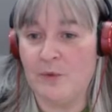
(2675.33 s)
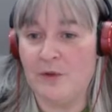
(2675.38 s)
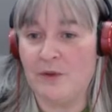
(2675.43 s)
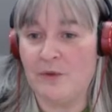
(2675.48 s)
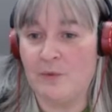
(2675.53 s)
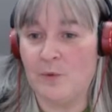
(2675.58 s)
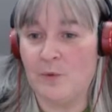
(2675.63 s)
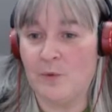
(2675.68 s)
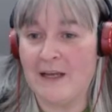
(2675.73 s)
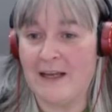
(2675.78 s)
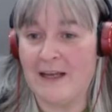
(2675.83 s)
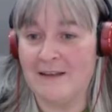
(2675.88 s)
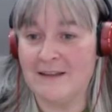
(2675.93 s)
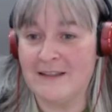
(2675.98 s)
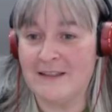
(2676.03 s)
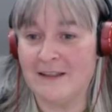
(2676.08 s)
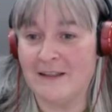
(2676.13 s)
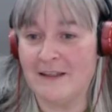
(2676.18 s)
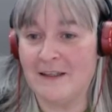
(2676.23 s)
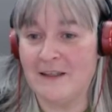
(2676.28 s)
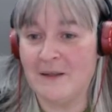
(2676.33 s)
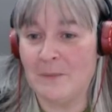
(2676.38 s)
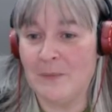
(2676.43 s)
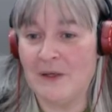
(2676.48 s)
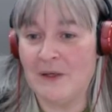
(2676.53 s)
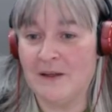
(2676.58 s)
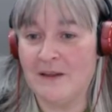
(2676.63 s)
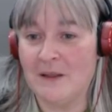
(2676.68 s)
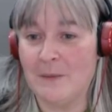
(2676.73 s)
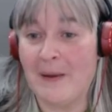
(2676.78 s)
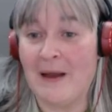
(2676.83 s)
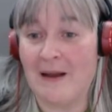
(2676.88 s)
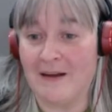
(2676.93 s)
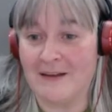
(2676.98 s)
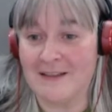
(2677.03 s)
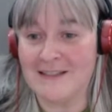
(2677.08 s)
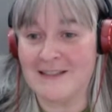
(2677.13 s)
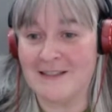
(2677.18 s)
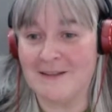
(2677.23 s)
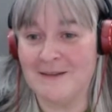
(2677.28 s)
with one hand tied behind their back.
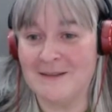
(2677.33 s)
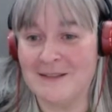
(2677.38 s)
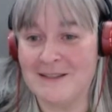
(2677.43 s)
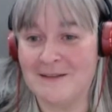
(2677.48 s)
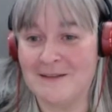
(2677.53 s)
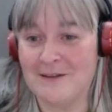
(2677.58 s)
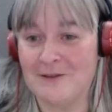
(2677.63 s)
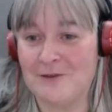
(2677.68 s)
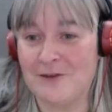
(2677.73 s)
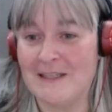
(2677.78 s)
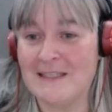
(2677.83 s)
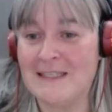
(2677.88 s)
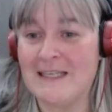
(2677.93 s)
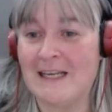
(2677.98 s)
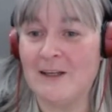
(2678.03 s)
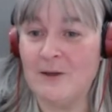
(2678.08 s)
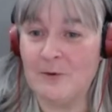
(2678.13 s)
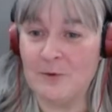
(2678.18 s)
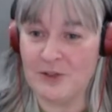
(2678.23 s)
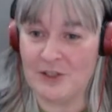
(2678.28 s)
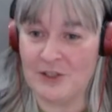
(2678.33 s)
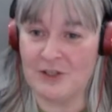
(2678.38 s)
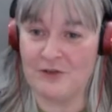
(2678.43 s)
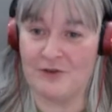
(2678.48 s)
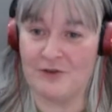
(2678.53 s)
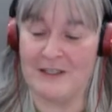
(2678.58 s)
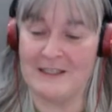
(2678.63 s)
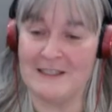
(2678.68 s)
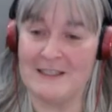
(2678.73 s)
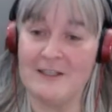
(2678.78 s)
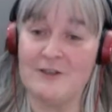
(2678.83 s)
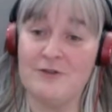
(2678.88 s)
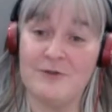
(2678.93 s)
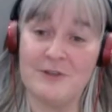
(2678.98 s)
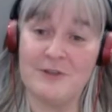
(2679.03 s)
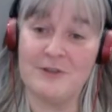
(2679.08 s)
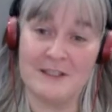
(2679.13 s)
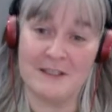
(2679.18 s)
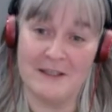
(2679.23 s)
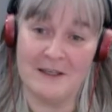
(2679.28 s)
So, so the translanguaging,
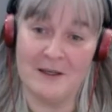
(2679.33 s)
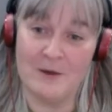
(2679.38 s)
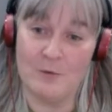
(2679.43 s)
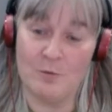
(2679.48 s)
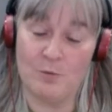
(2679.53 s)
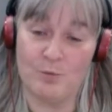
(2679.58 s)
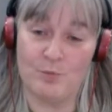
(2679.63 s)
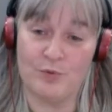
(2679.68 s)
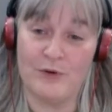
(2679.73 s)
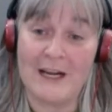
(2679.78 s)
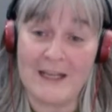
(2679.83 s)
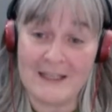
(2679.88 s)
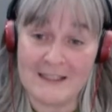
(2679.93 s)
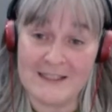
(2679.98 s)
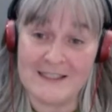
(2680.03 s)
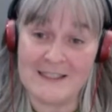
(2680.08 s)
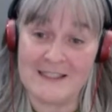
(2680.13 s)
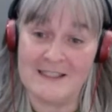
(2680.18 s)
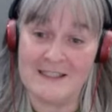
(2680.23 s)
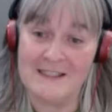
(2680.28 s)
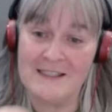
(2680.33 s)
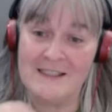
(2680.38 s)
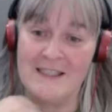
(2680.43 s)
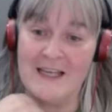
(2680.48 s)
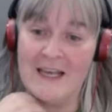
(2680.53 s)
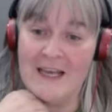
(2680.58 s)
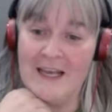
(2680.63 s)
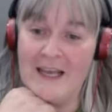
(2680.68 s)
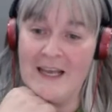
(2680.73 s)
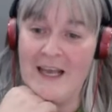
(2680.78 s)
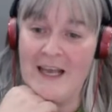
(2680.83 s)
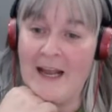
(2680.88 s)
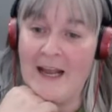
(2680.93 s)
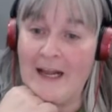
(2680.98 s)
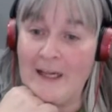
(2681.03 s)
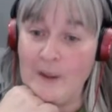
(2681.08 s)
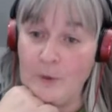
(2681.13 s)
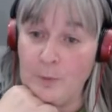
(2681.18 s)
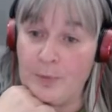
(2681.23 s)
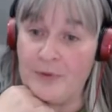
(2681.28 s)
transliterate practices okay.
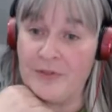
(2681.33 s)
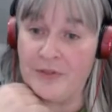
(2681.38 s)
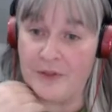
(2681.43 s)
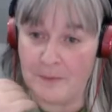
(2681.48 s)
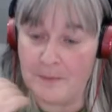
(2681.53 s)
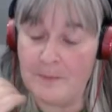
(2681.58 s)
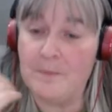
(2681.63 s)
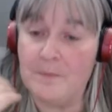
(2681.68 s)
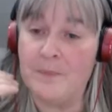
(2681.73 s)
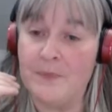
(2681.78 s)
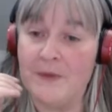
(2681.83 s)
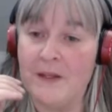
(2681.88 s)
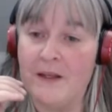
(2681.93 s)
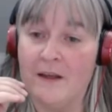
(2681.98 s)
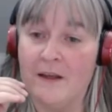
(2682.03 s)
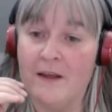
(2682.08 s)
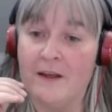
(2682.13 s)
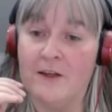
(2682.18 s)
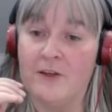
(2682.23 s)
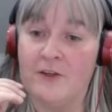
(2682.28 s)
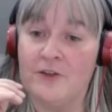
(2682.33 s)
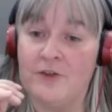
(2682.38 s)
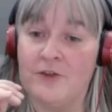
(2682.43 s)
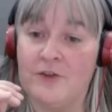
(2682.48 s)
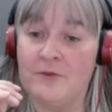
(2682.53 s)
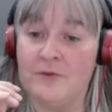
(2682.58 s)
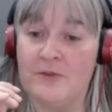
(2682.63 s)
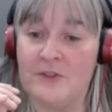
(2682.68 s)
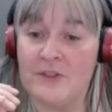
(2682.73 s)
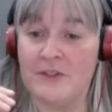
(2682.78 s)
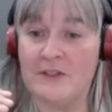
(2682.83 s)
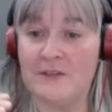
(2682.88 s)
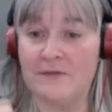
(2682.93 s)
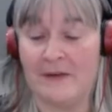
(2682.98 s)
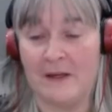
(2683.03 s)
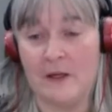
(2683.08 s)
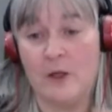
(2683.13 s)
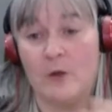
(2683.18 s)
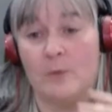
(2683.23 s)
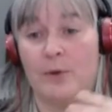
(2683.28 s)
help them to to
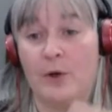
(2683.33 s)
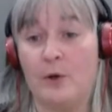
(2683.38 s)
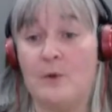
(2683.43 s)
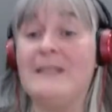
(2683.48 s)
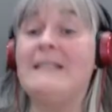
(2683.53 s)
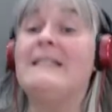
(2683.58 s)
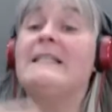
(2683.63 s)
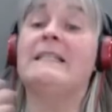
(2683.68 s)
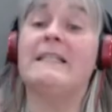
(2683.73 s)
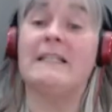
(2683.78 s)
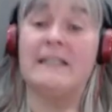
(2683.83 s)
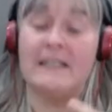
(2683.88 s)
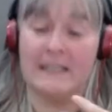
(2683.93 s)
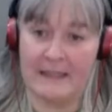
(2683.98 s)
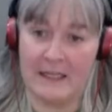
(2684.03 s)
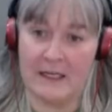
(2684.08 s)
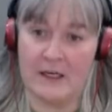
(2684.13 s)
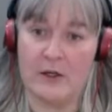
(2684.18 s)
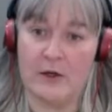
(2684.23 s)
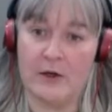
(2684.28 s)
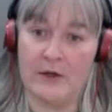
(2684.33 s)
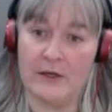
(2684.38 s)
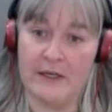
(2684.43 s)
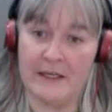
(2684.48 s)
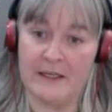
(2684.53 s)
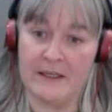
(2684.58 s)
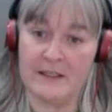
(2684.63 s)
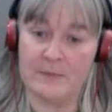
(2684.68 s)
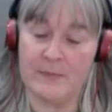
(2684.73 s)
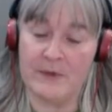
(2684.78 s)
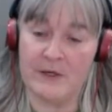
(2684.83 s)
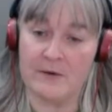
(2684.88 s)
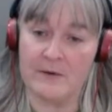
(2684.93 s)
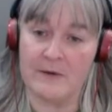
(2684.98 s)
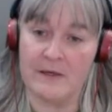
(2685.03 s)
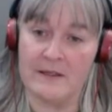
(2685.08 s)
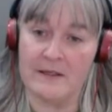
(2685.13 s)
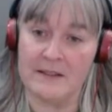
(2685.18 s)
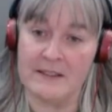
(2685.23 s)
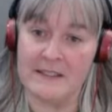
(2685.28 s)
develop holistically their learning
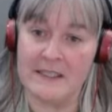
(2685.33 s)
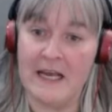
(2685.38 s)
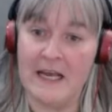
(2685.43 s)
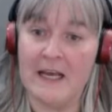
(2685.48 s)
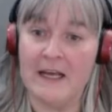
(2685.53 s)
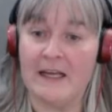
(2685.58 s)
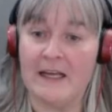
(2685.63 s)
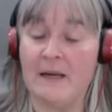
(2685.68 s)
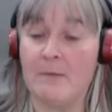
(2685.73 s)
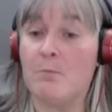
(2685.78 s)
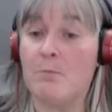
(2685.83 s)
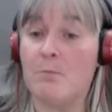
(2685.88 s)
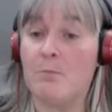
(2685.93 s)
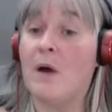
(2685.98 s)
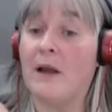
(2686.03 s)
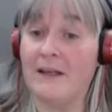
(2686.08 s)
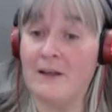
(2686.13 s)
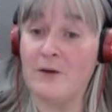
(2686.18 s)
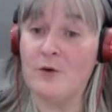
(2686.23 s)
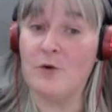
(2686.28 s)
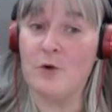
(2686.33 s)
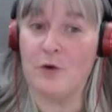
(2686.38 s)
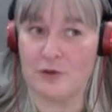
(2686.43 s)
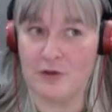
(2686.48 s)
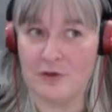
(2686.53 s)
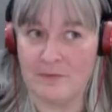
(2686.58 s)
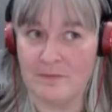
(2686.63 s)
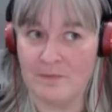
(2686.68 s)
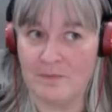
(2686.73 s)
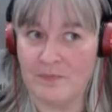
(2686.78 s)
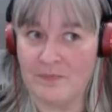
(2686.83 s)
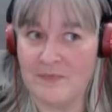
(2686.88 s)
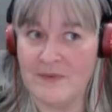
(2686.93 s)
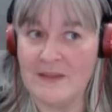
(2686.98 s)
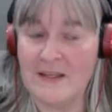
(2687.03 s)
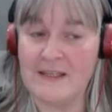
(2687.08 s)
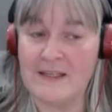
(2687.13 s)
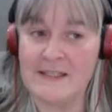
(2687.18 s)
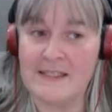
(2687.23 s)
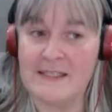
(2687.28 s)
experience. It might not
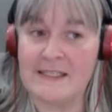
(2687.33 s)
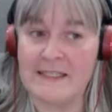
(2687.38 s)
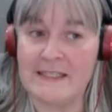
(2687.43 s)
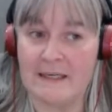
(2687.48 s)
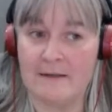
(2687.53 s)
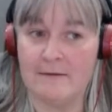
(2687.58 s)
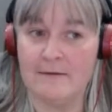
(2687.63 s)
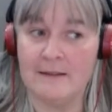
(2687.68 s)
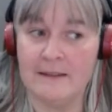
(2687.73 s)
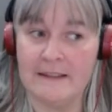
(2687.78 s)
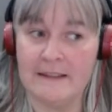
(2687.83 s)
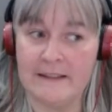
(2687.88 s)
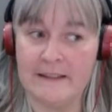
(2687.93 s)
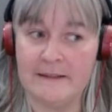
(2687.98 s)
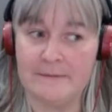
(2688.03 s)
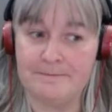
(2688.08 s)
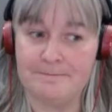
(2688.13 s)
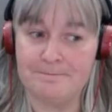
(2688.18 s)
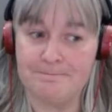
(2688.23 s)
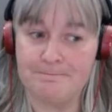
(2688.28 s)
necessarily